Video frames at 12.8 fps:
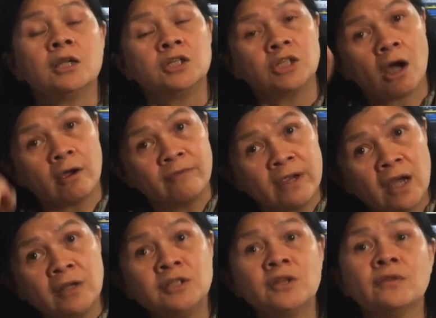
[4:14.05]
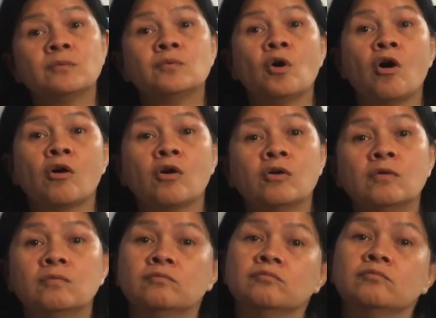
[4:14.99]
Diving under the rock
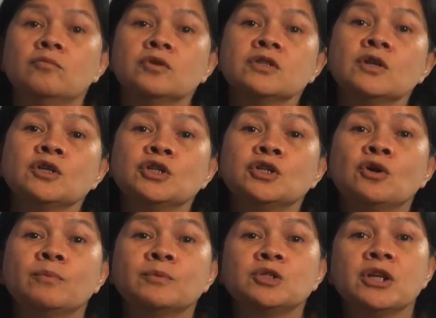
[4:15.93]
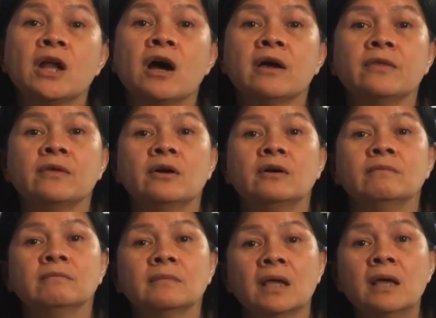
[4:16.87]
was not an option either.
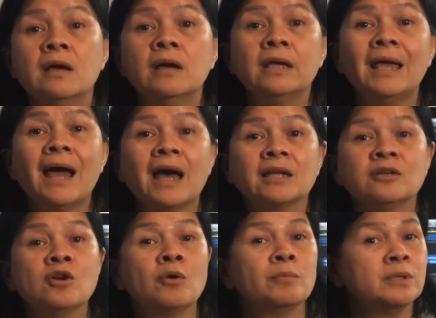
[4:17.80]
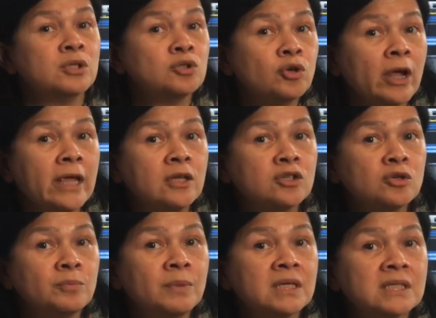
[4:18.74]
He had not been trained
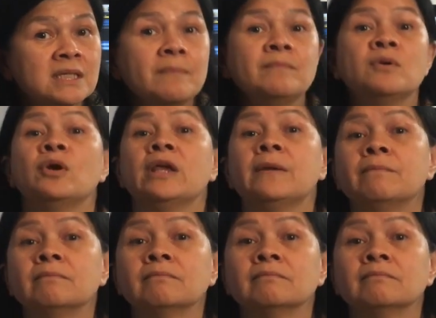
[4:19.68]
to be a submarine.